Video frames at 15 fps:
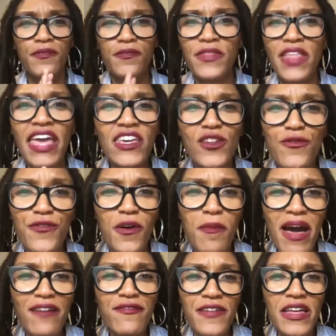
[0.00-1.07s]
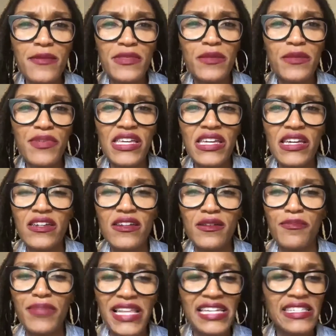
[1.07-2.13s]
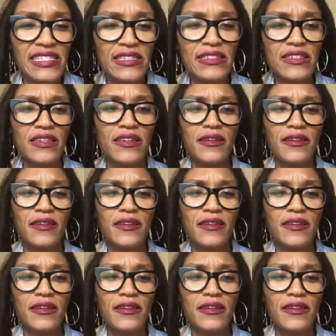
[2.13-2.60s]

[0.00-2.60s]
Thank you for my family being here. Blessings.